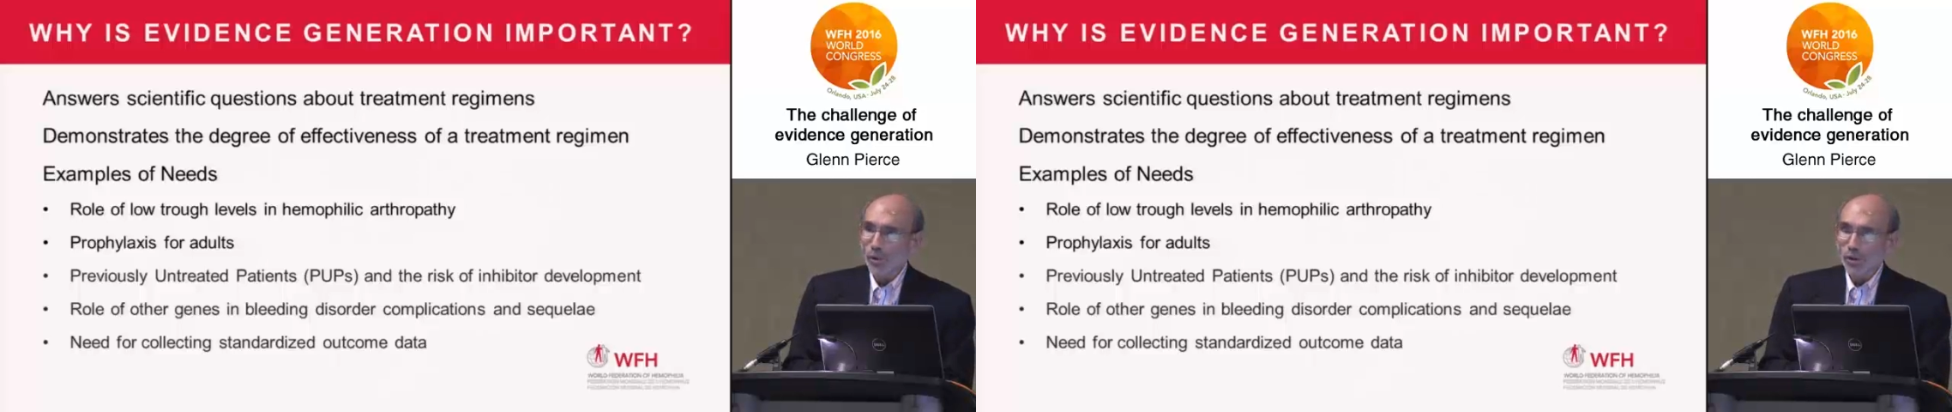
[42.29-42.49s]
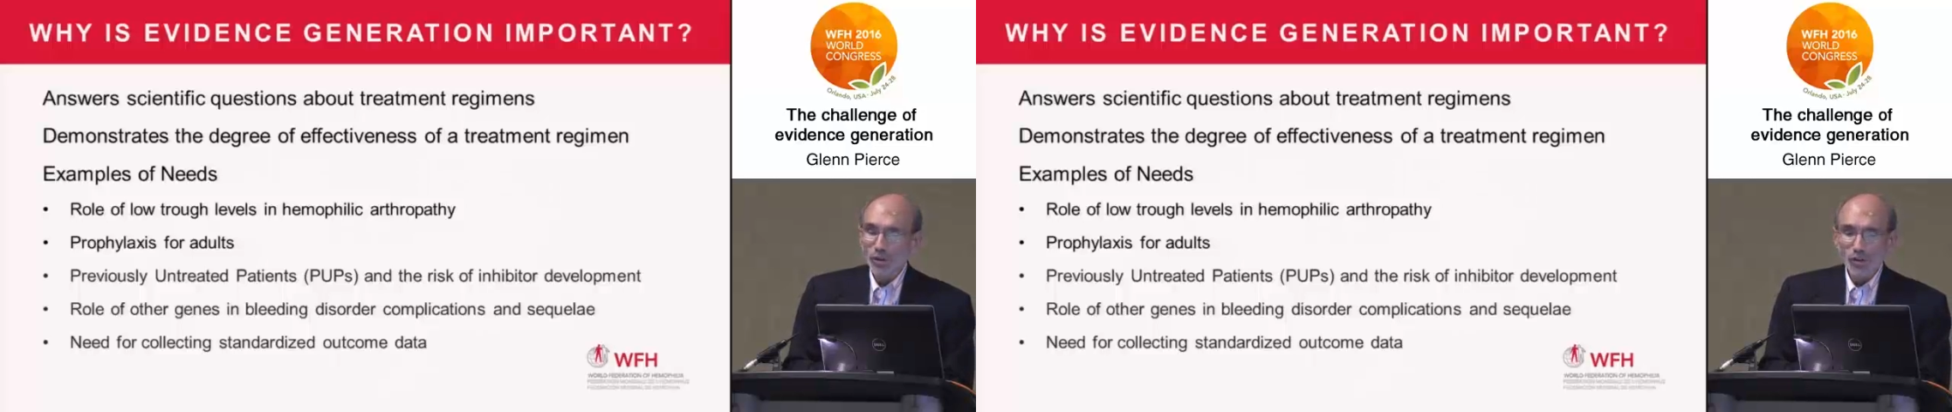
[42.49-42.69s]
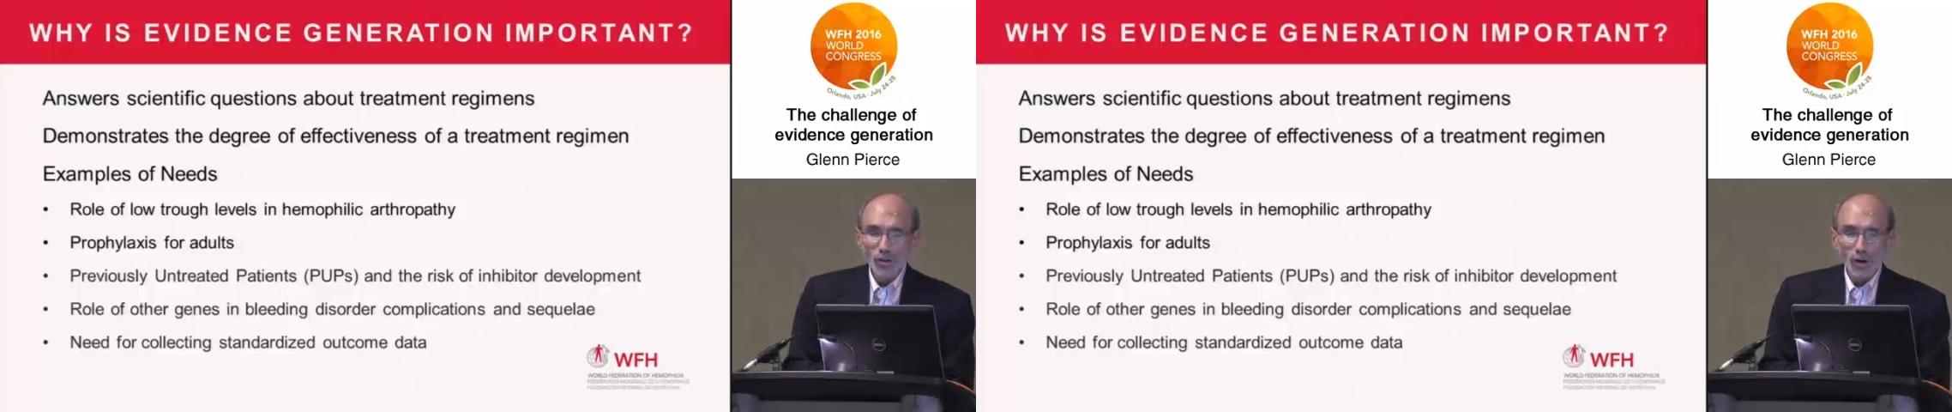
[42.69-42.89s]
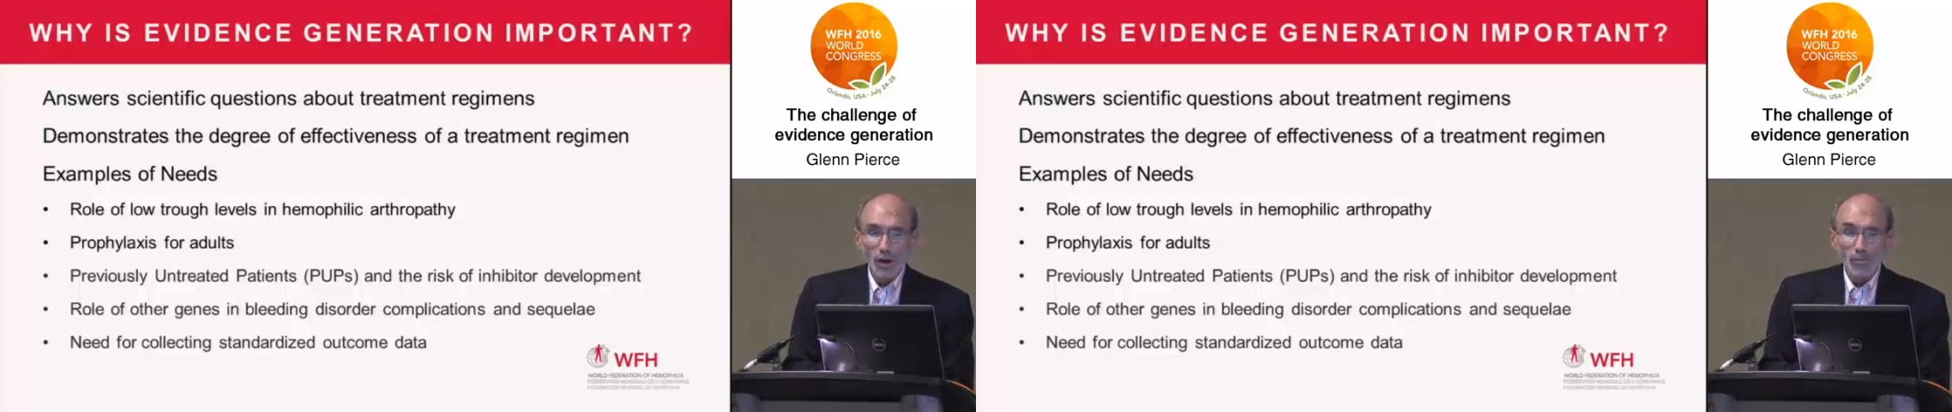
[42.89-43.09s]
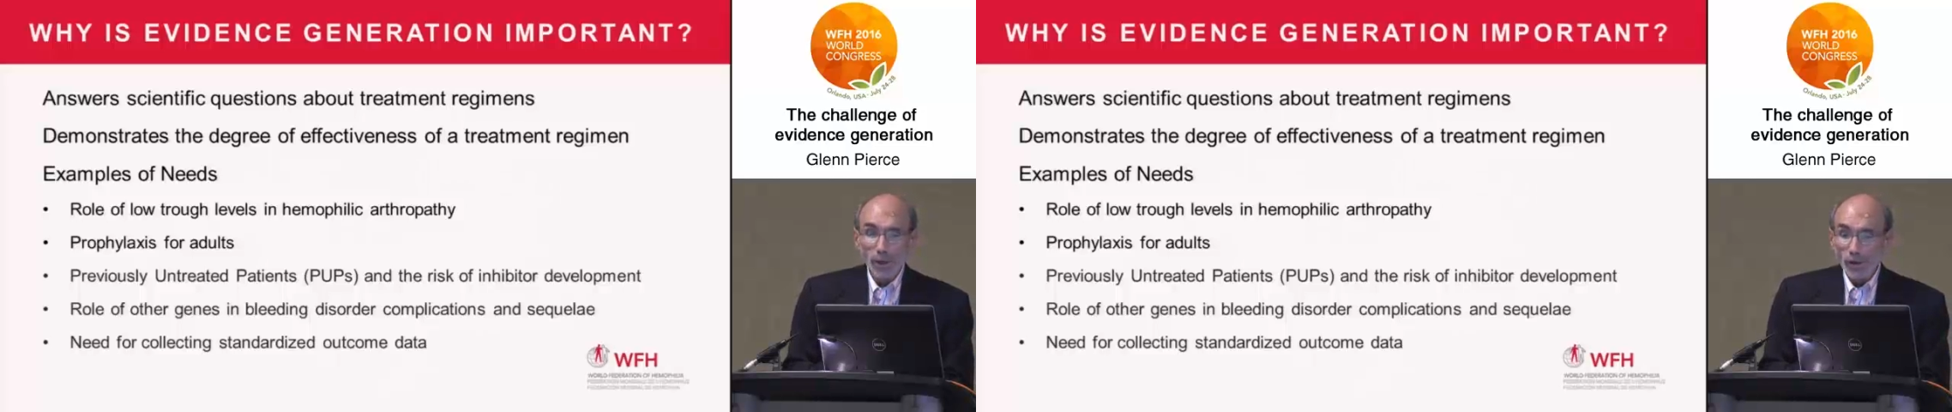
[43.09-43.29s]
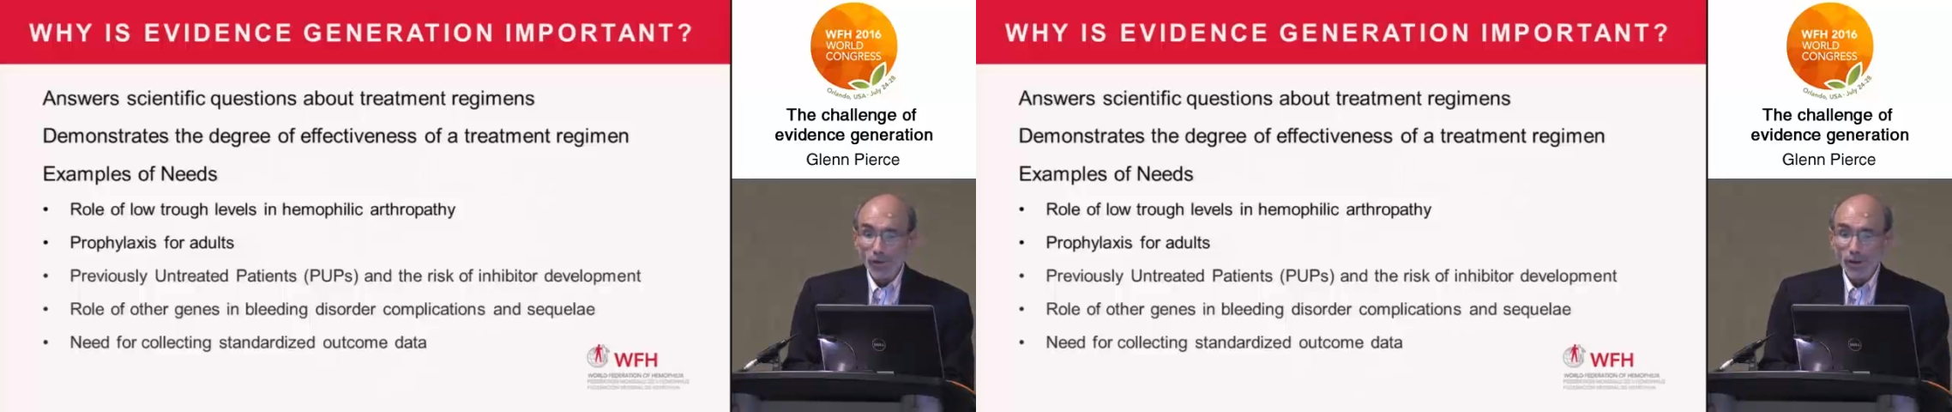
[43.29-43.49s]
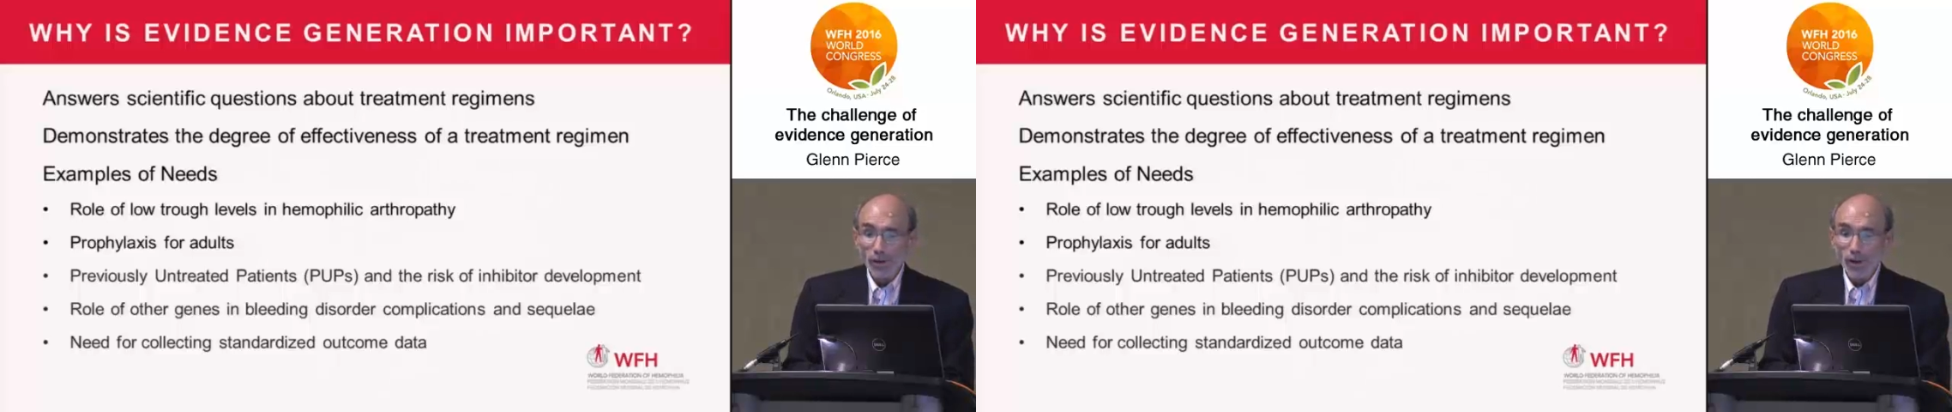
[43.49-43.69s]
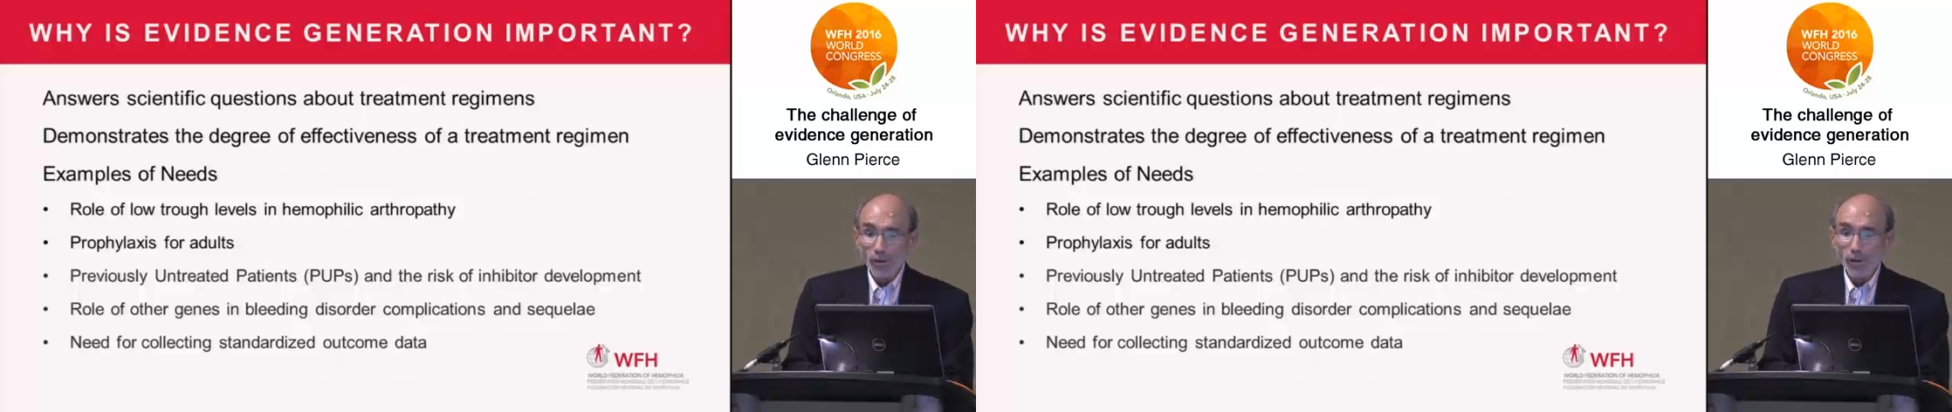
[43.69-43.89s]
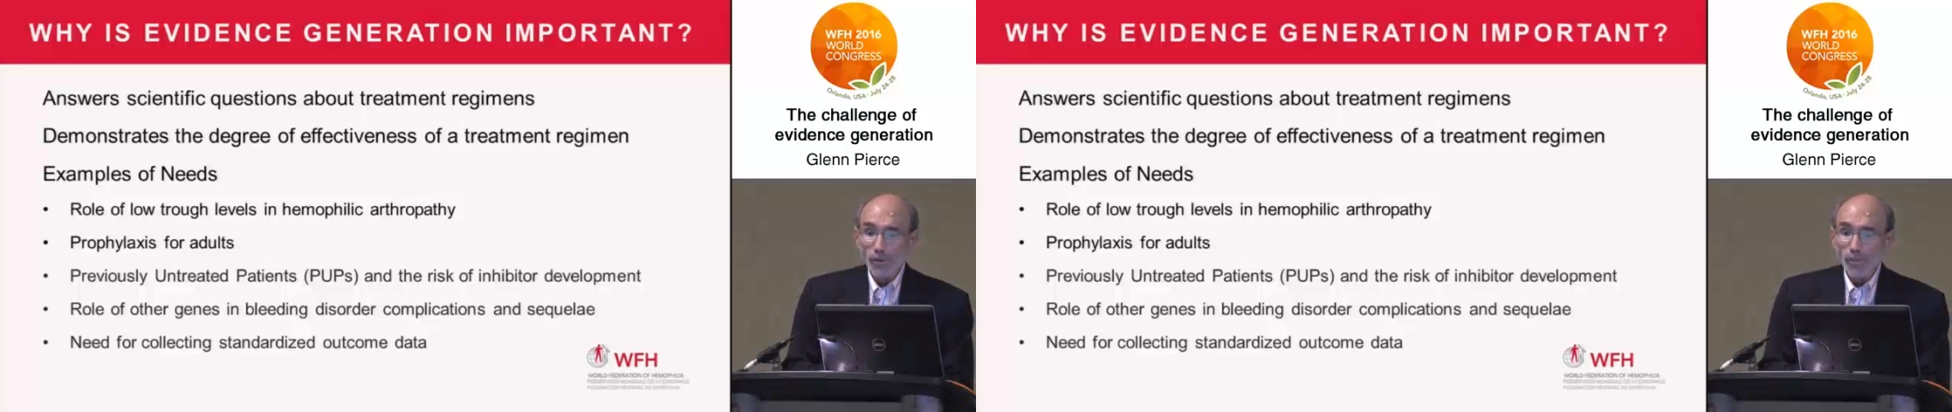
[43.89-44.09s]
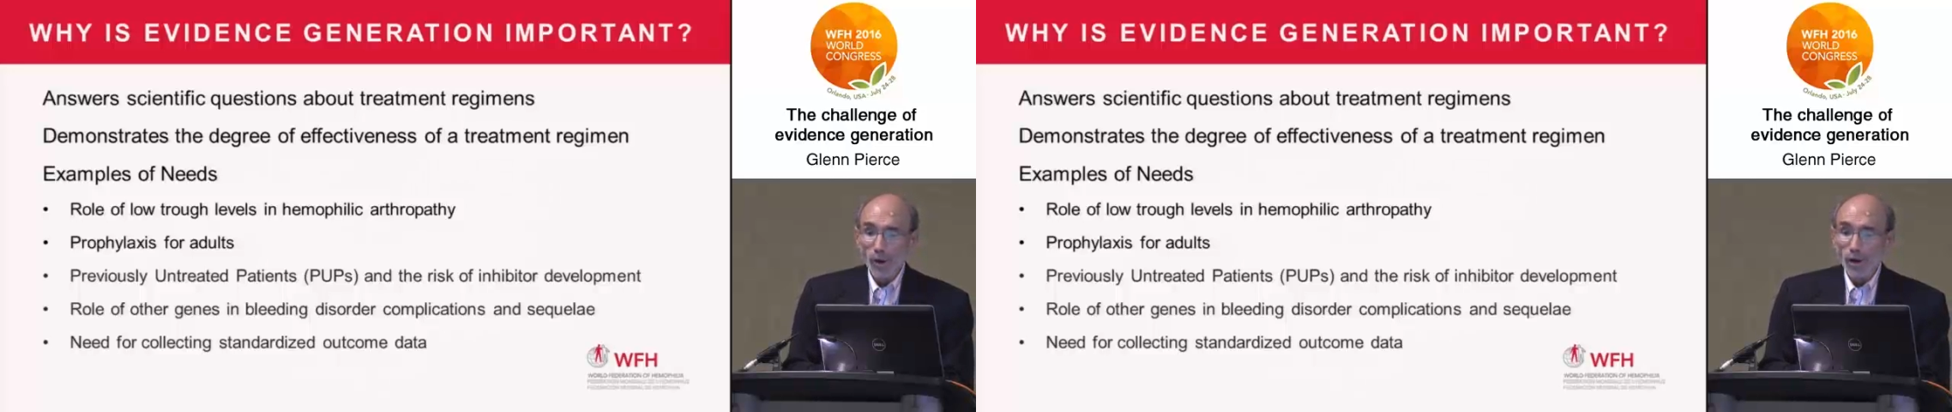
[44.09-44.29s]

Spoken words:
works better than another